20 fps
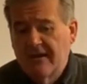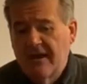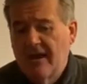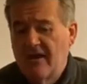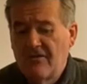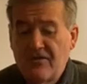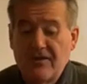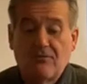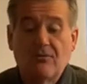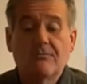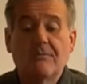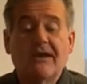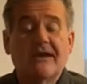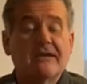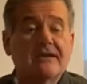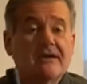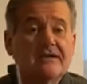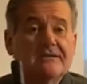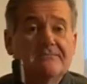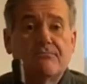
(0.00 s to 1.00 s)
and I think it would make
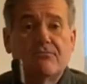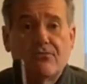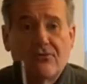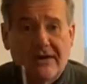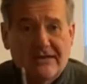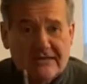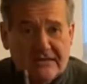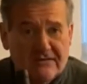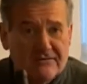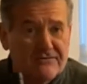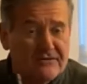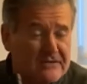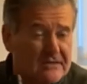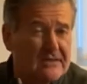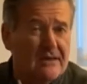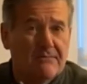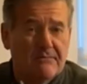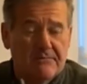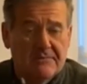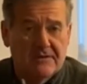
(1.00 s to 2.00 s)
a nice present for
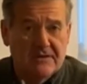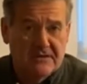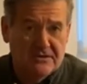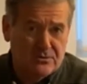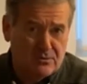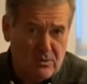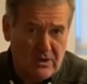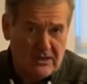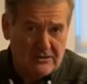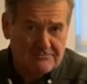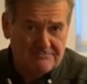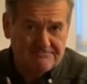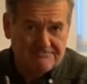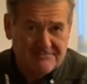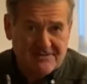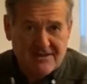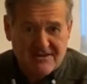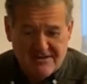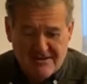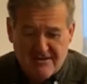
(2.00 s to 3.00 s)
some as well.
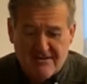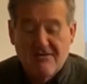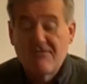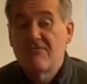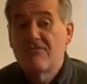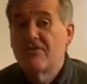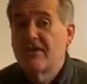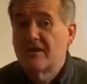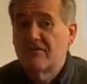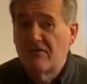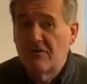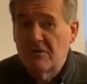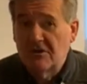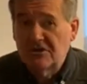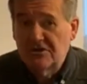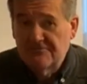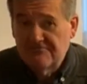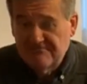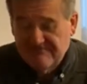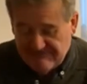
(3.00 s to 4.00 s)
Thank you very
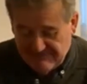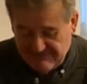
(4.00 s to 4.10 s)
much.